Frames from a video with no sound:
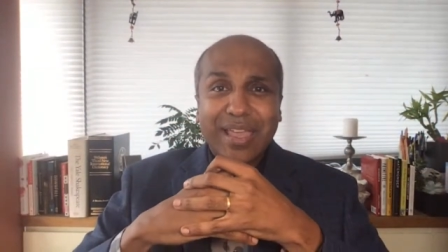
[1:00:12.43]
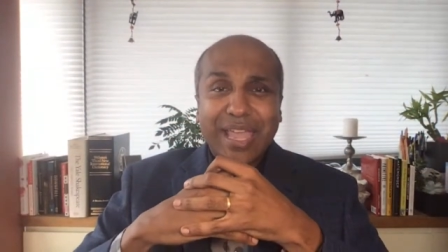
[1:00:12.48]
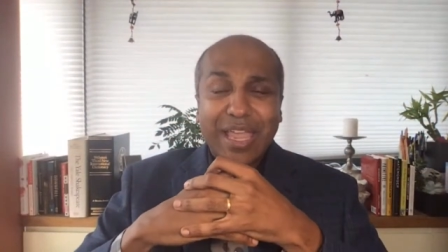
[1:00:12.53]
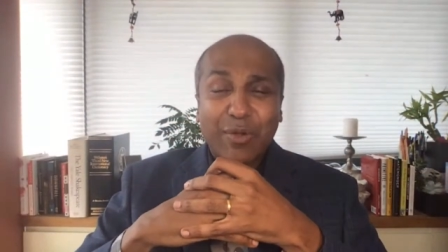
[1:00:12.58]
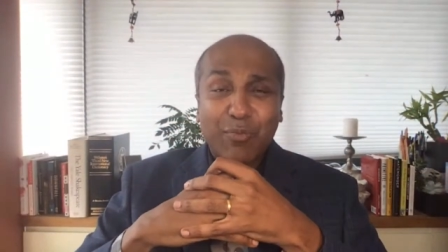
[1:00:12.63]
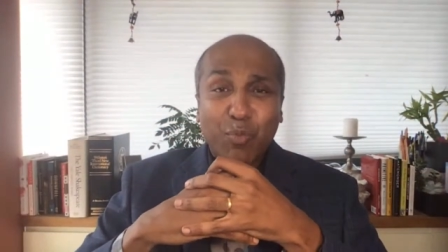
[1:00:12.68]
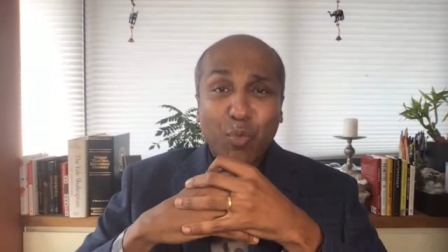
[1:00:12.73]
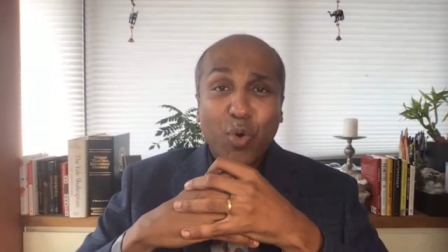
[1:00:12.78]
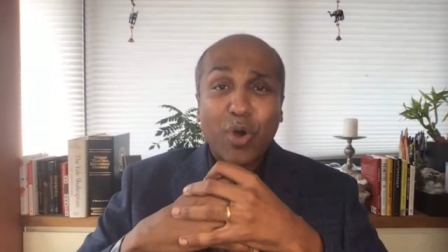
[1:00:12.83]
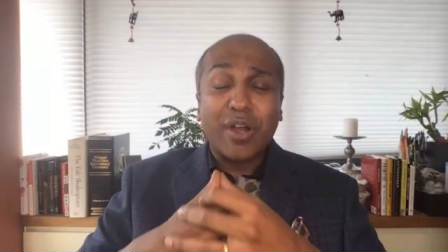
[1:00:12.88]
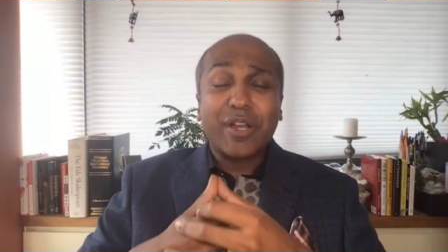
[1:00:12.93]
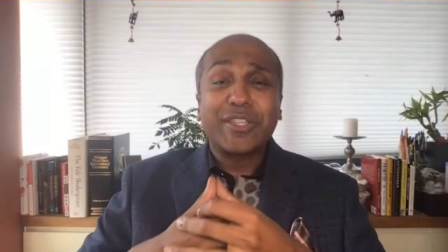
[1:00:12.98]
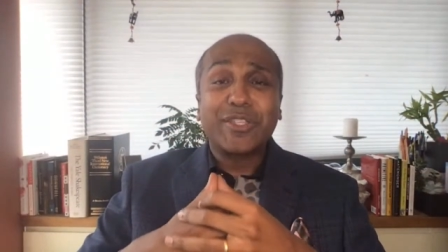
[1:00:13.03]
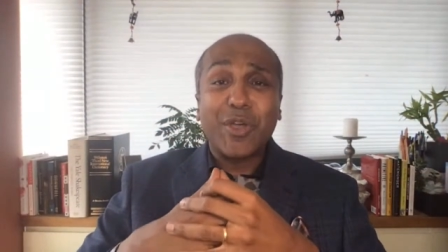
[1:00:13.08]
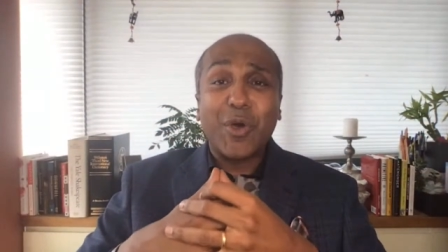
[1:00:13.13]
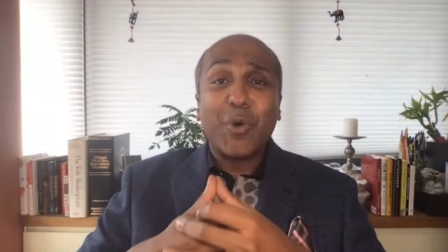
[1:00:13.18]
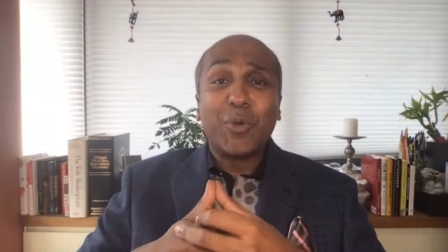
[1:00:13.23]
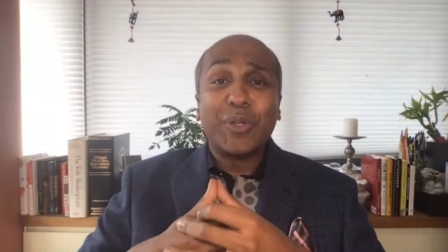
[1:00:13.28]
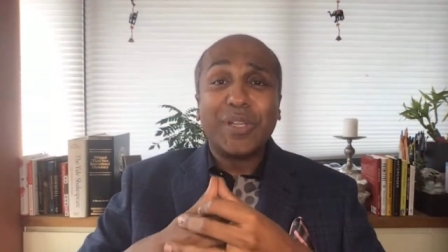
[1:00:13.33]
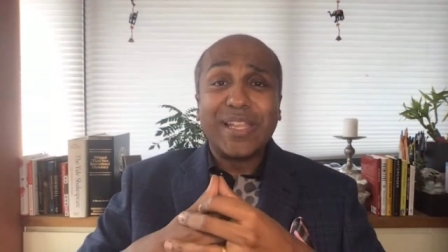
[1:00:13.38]
It works
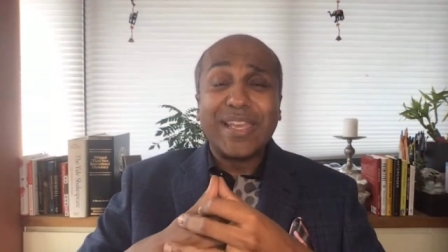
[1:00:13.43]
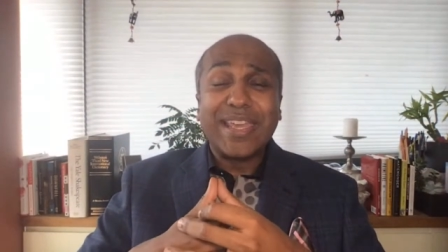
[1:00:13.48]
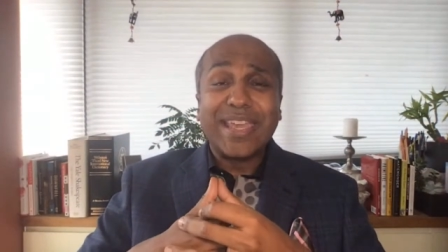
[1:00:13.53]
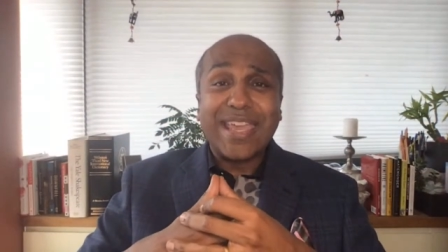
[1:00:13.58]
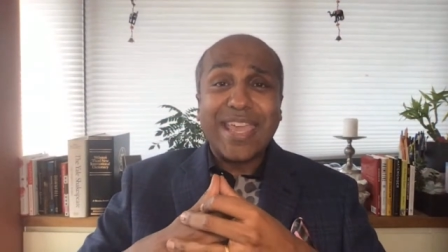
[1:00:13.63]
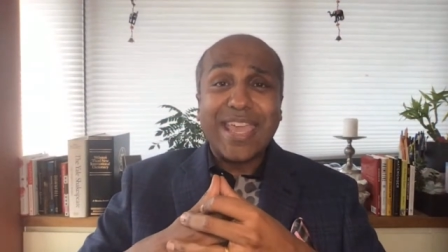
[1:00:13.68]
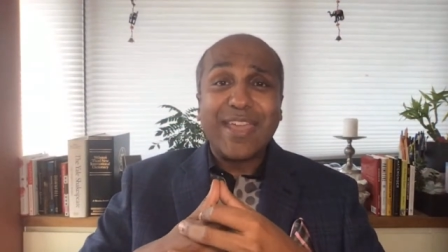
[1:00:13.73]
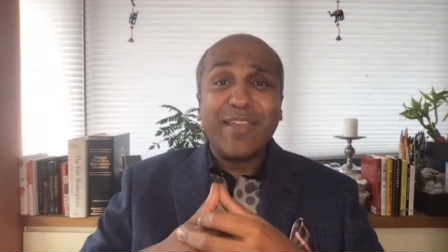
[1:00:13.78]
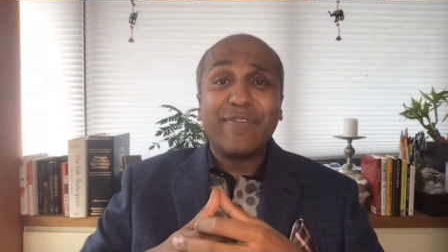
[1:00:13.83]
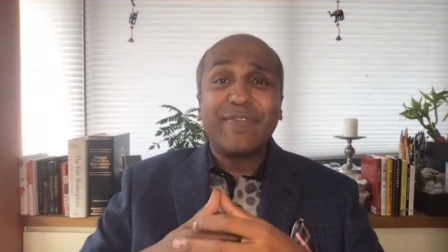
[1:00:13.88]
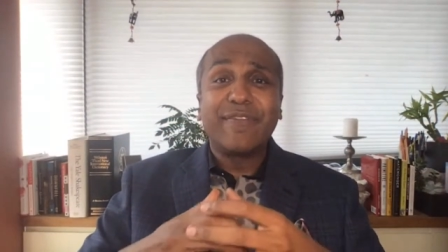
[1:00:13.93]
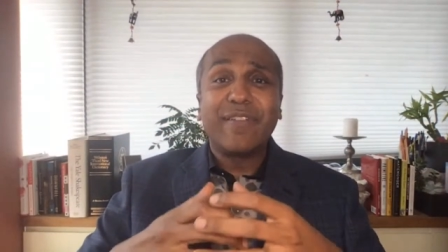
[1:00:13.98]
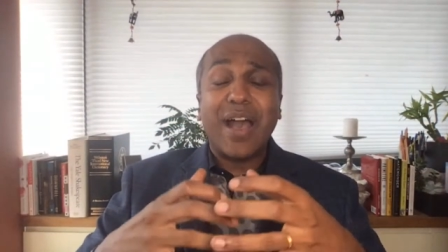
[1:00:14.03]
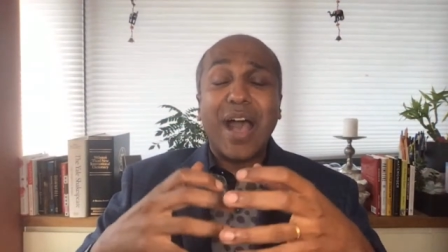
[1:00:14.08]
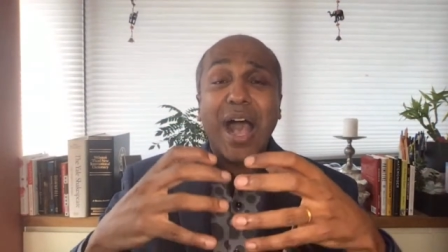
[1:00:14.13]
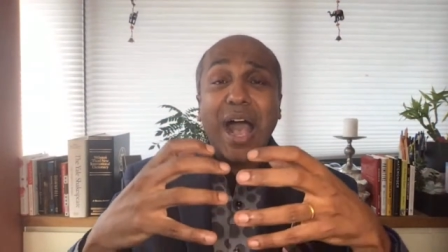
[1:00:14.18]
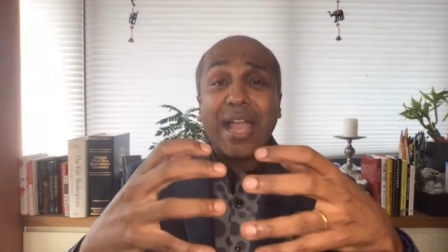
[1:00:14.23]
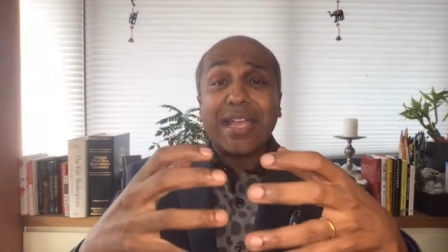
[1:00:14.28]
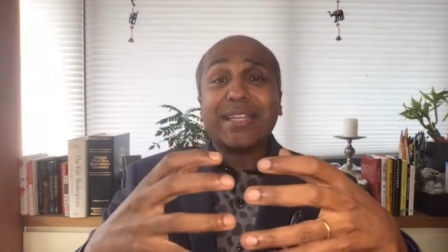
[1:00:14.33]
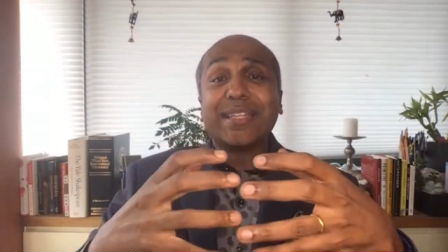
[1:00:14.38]
only if
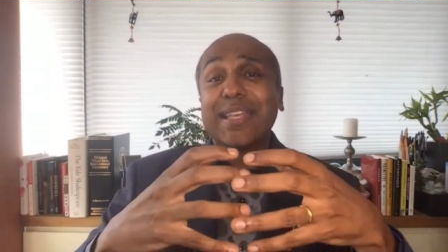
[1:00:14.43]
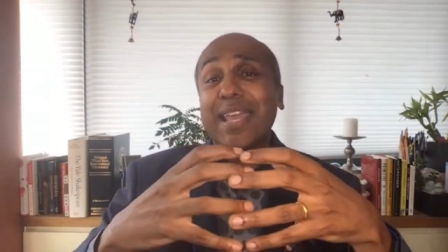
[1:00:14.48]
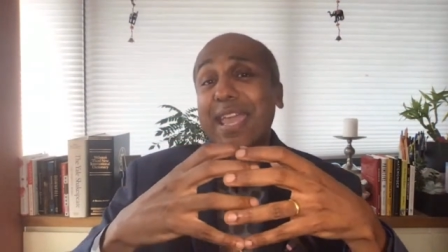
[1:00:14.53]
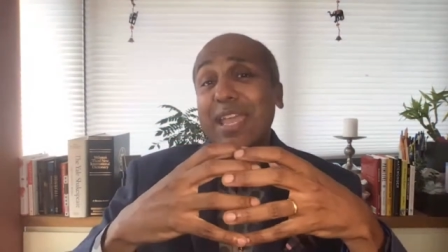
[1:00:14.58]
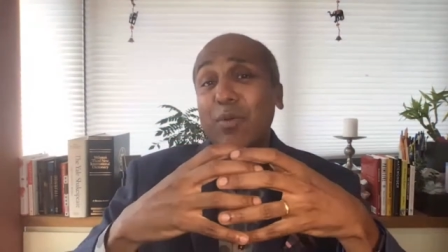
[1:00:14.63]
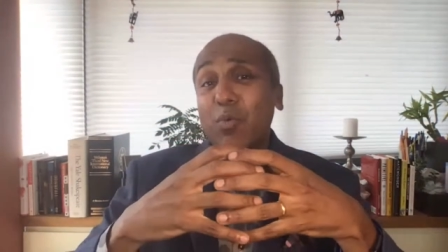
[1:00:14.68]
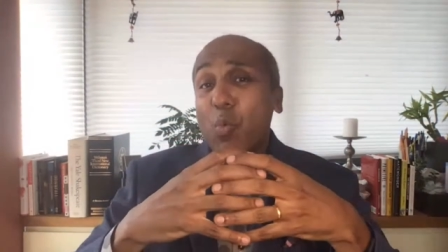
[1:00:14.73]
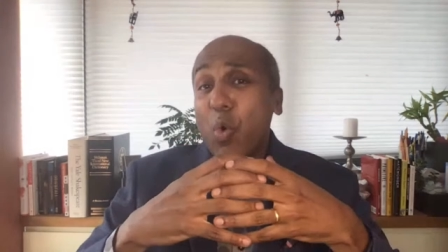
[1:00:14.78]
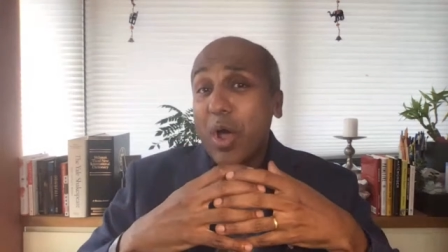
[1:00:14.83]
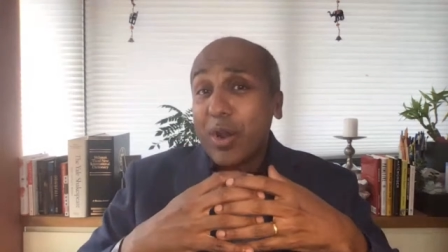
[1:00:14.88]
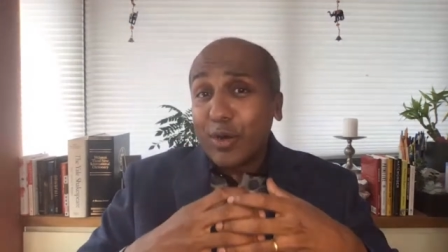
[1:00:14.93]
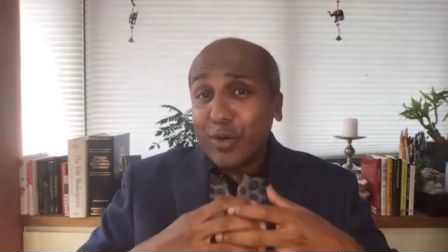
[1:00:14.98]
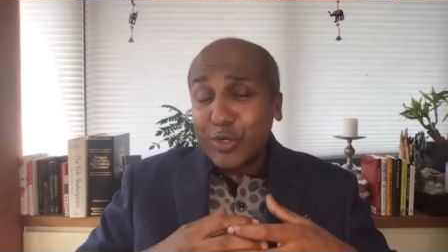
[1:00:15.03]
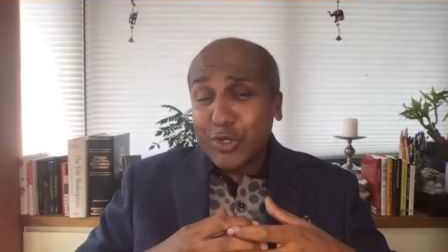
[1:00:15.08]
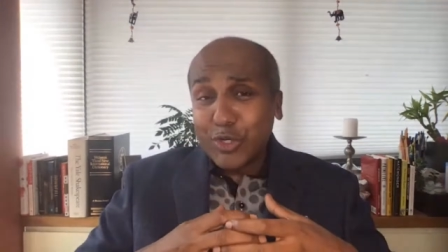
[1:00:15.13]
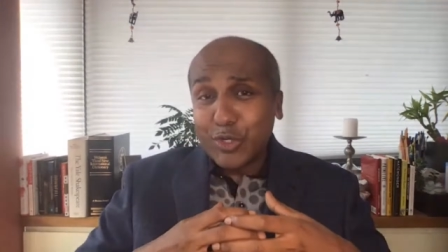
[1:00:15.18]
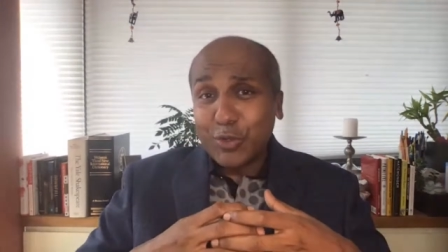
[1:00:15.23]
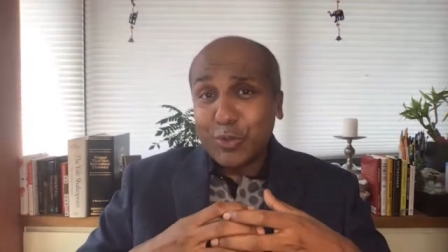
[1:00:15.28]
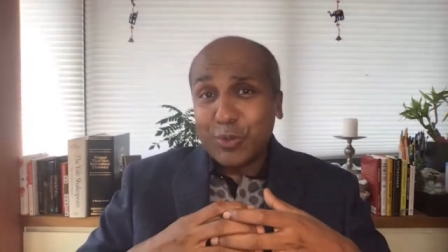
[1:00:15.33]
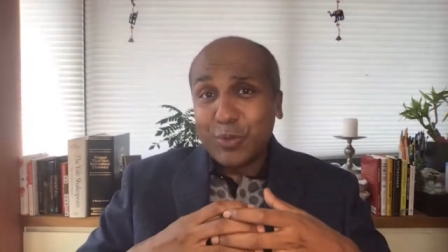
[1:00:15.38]
I take 1 or
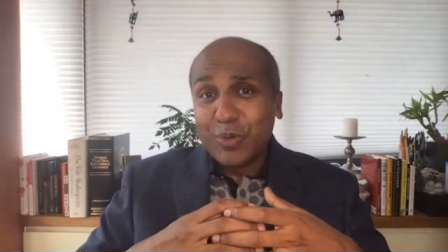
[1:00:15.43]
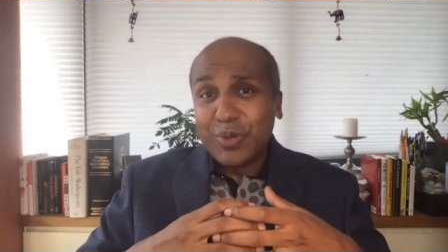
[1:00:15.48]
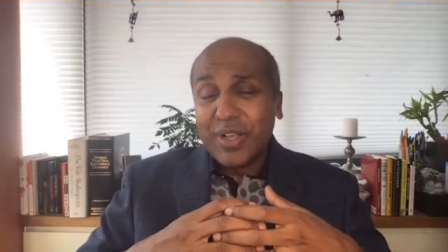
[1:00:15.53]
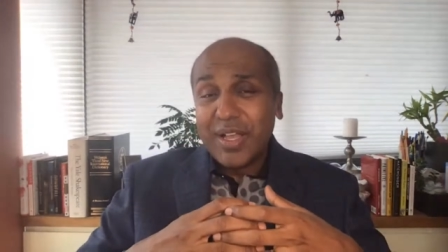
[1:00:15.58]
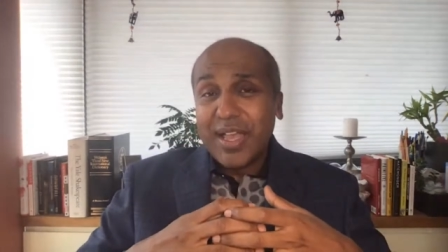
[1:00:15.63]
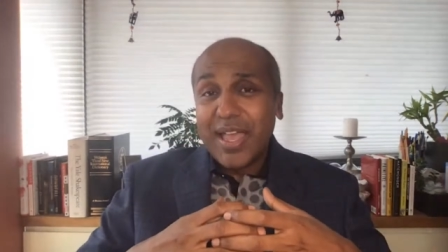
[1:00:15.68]
2